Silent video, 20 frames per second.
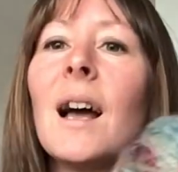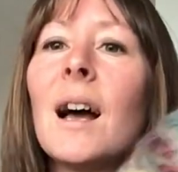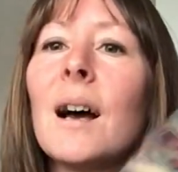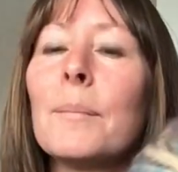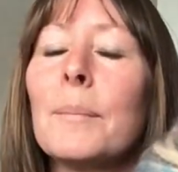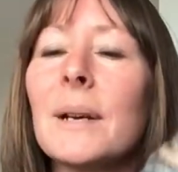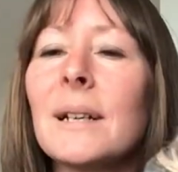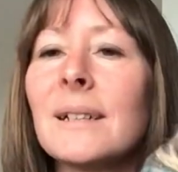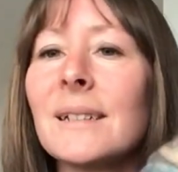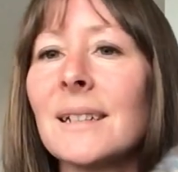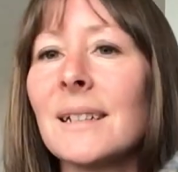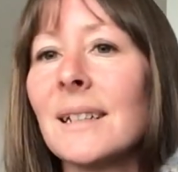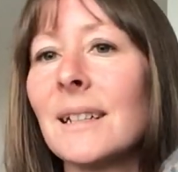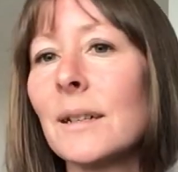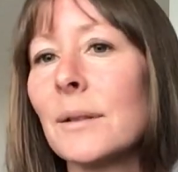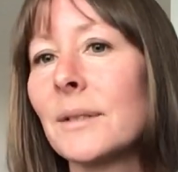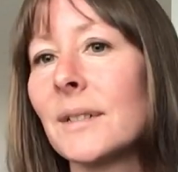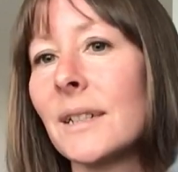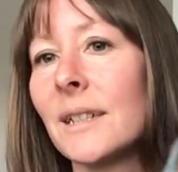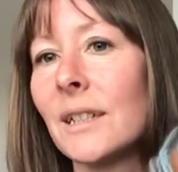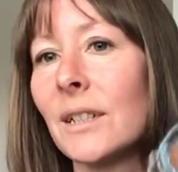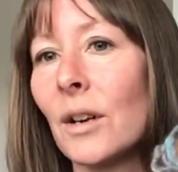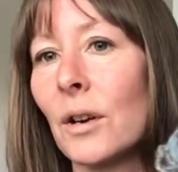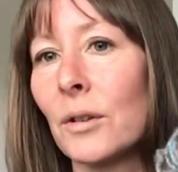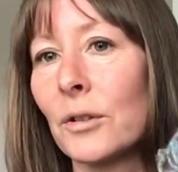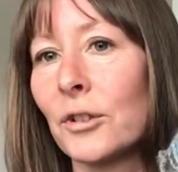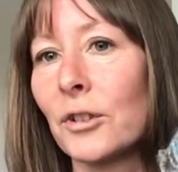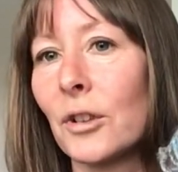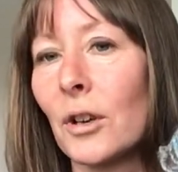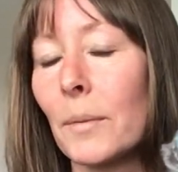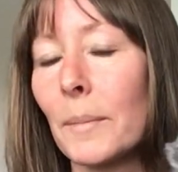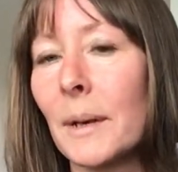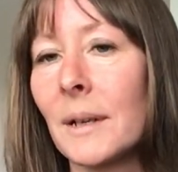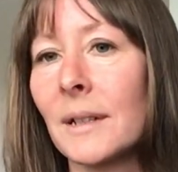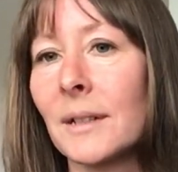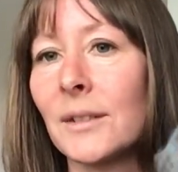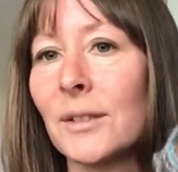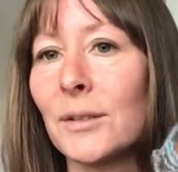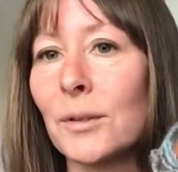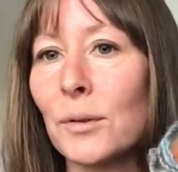Basically, I was in a yarn shop
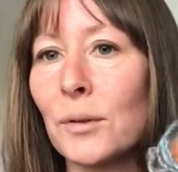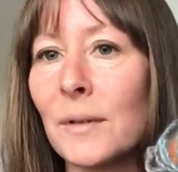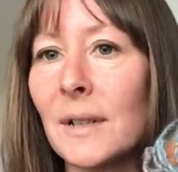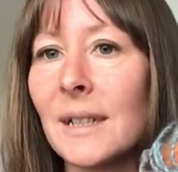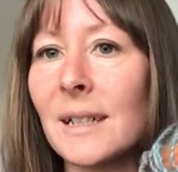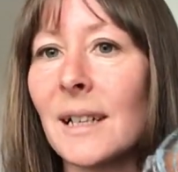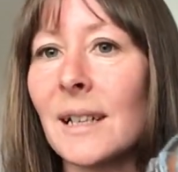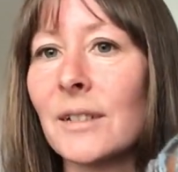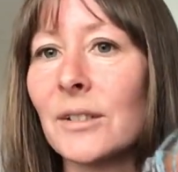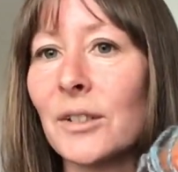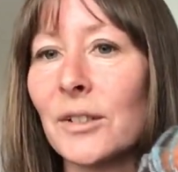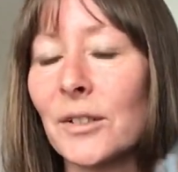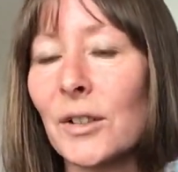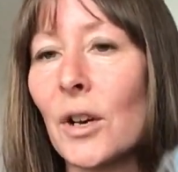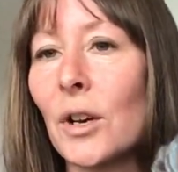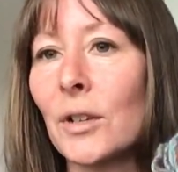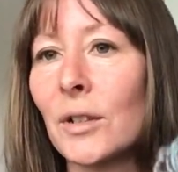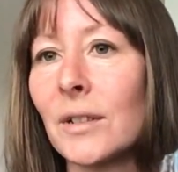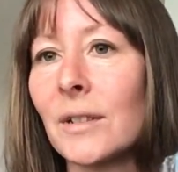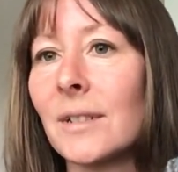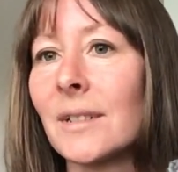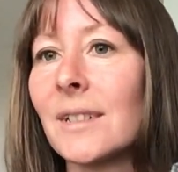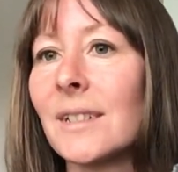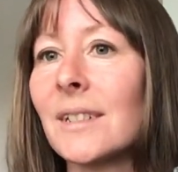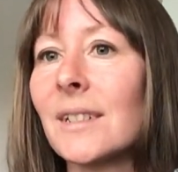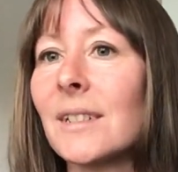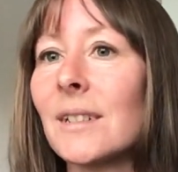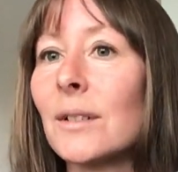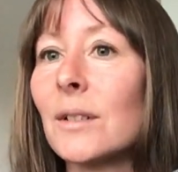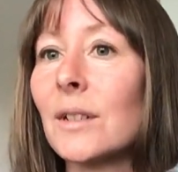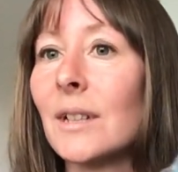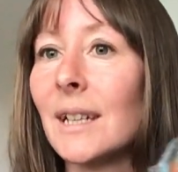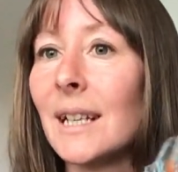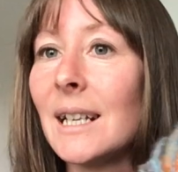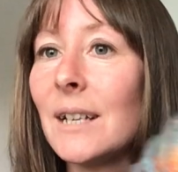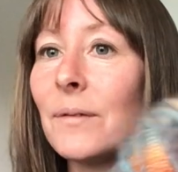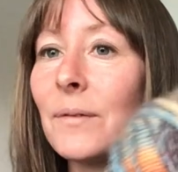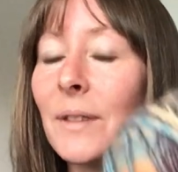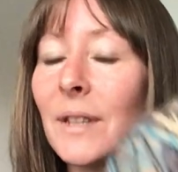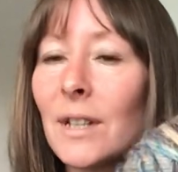and I saw it and just couldn't
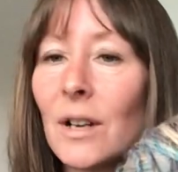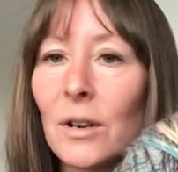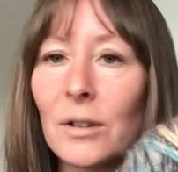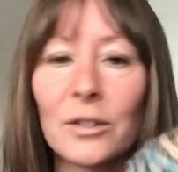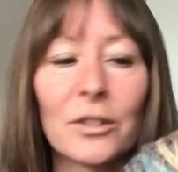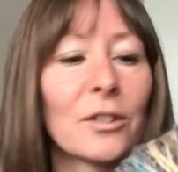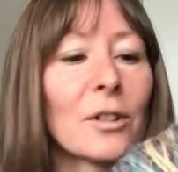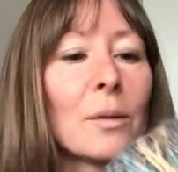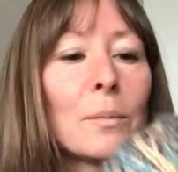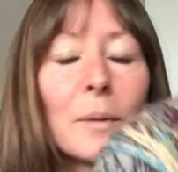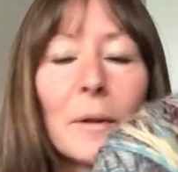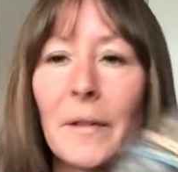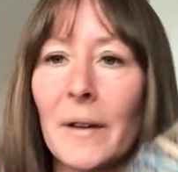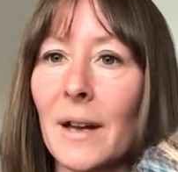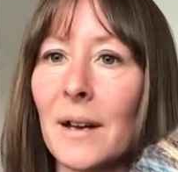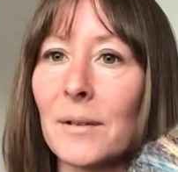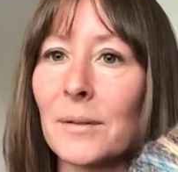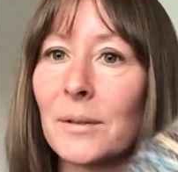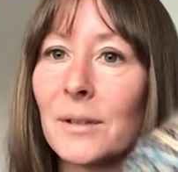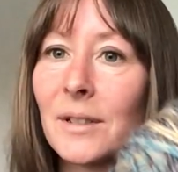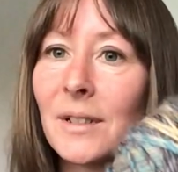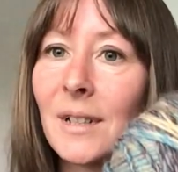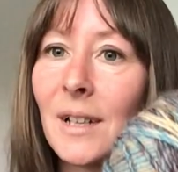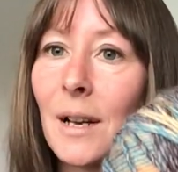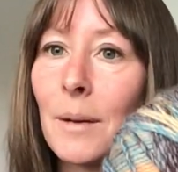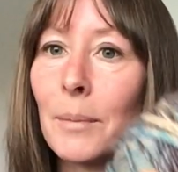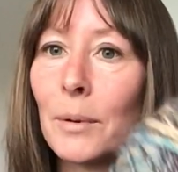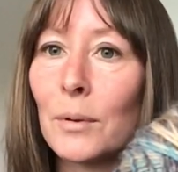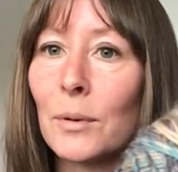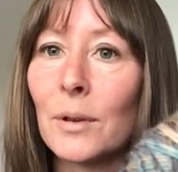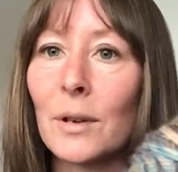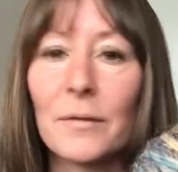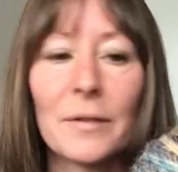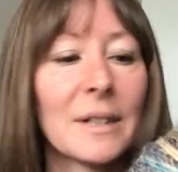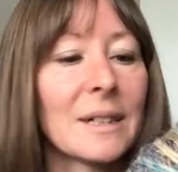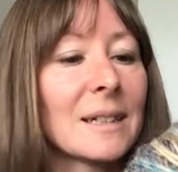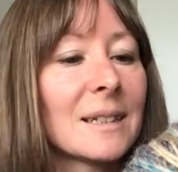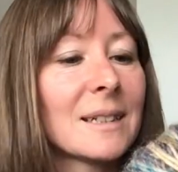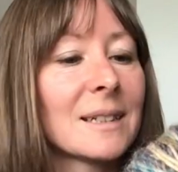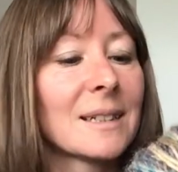leave the yarn shop without a ball of
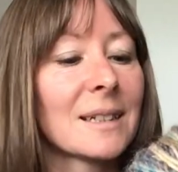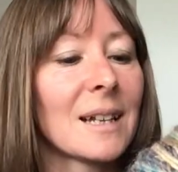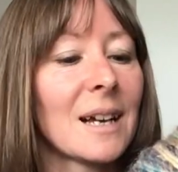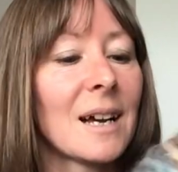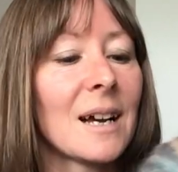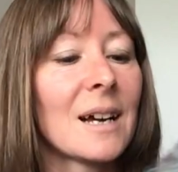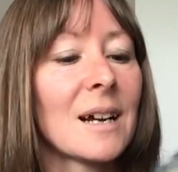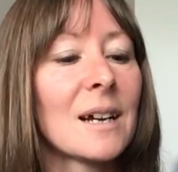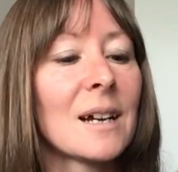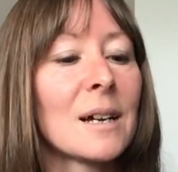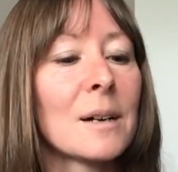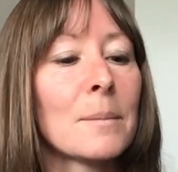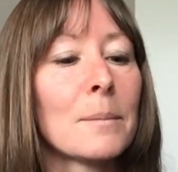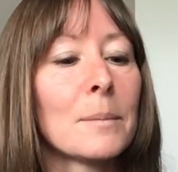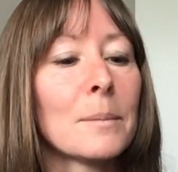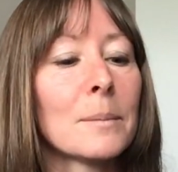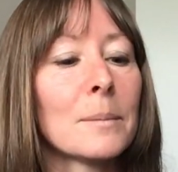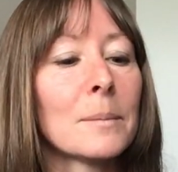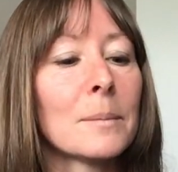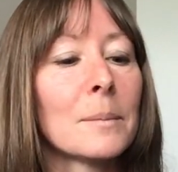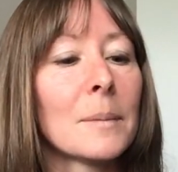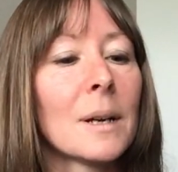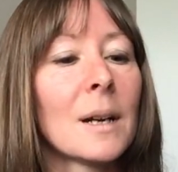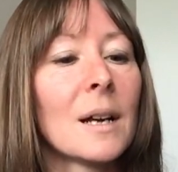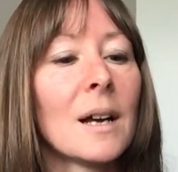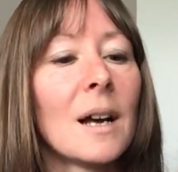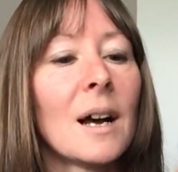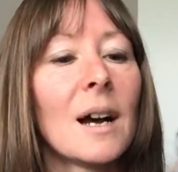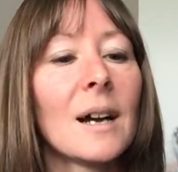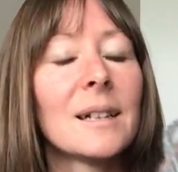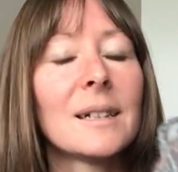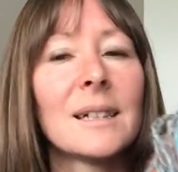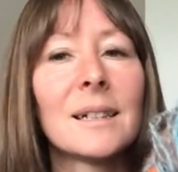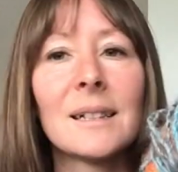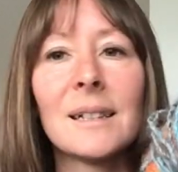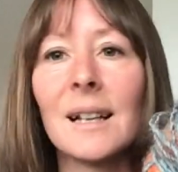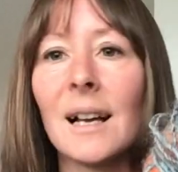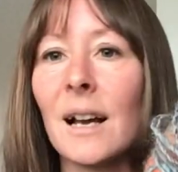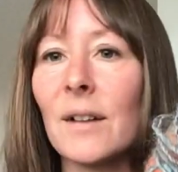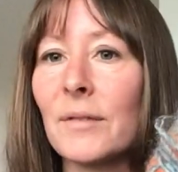it. I
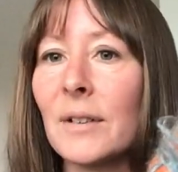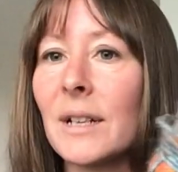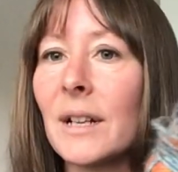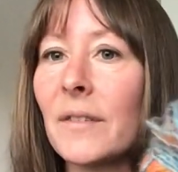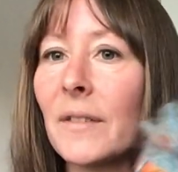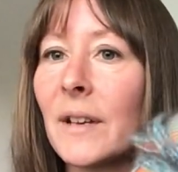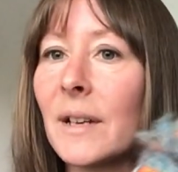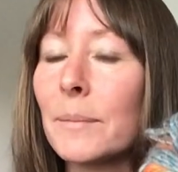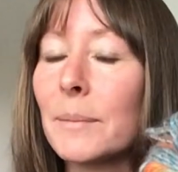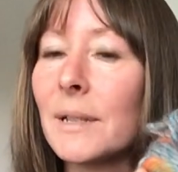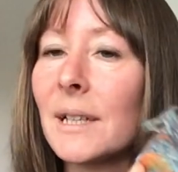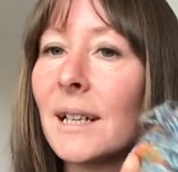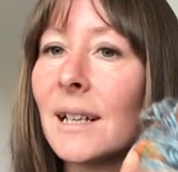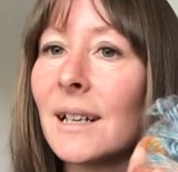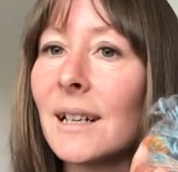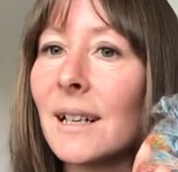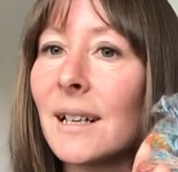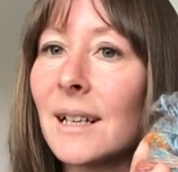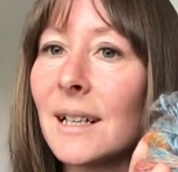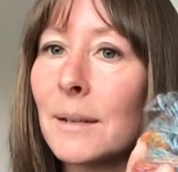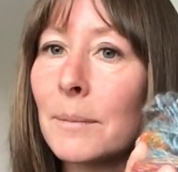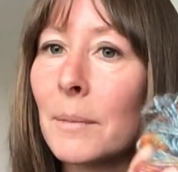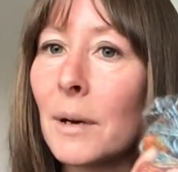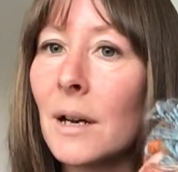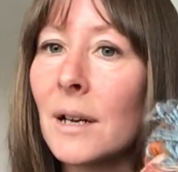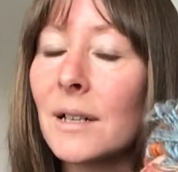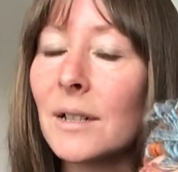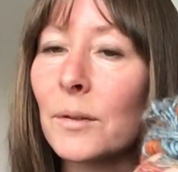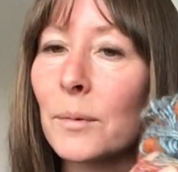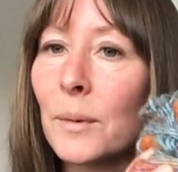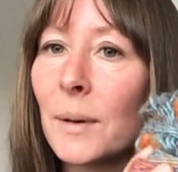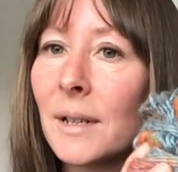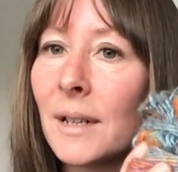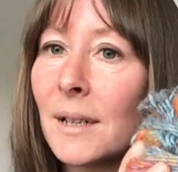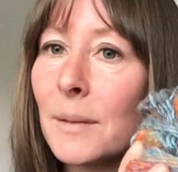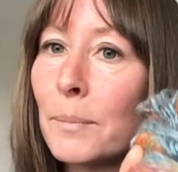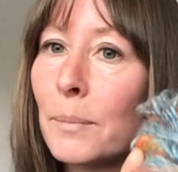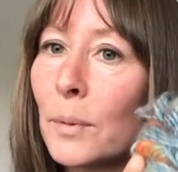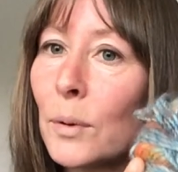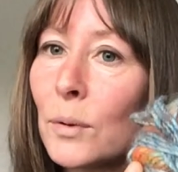didn't have anything particular in mind when
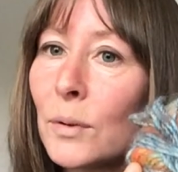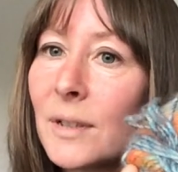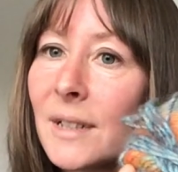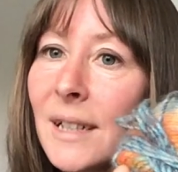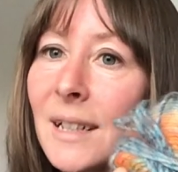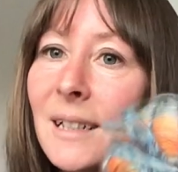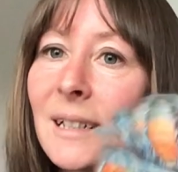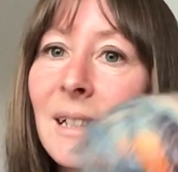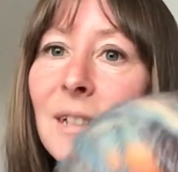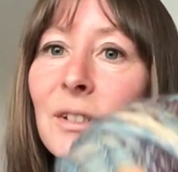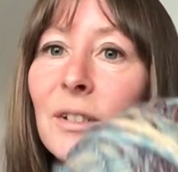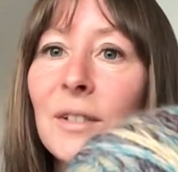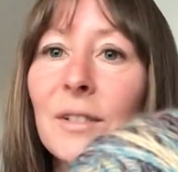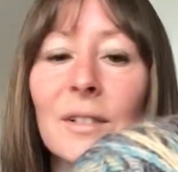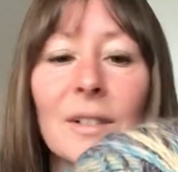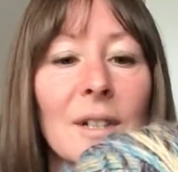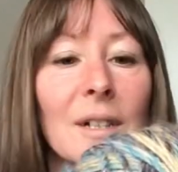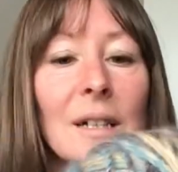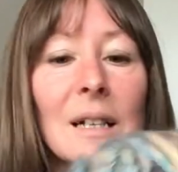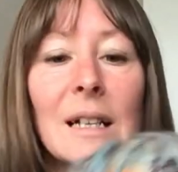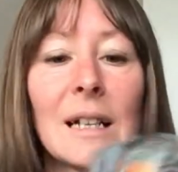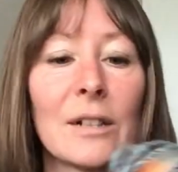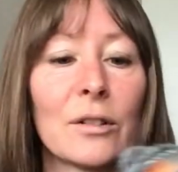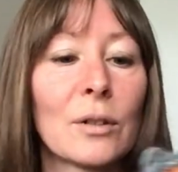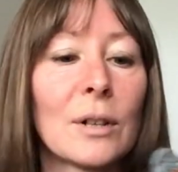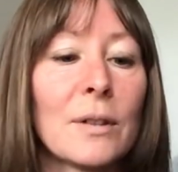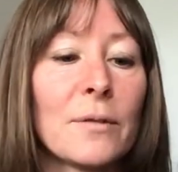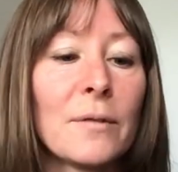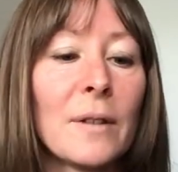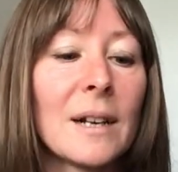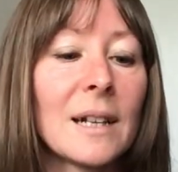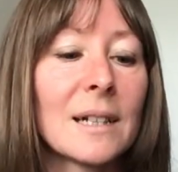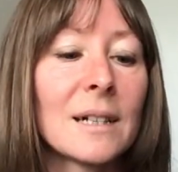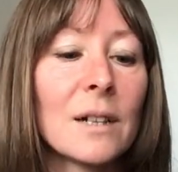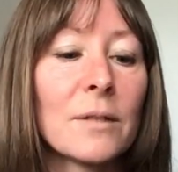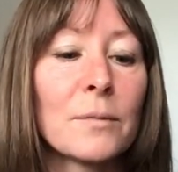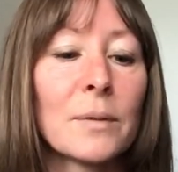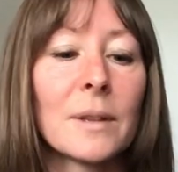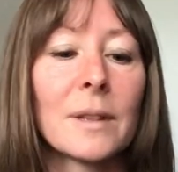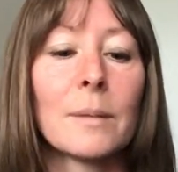I bought it. I just literally fell in
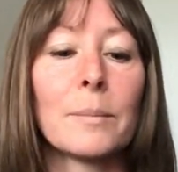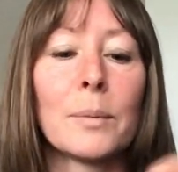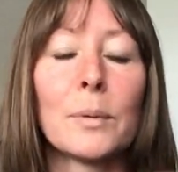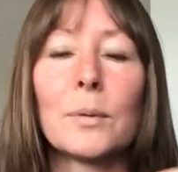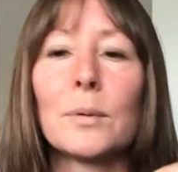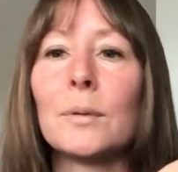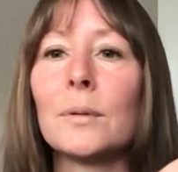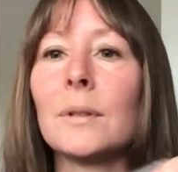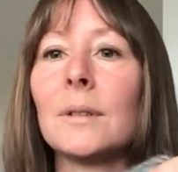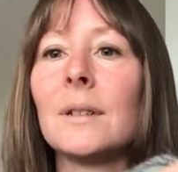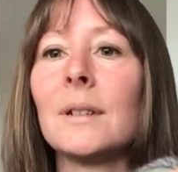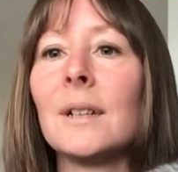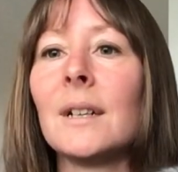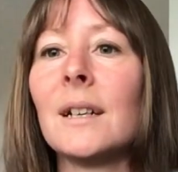love with the ball.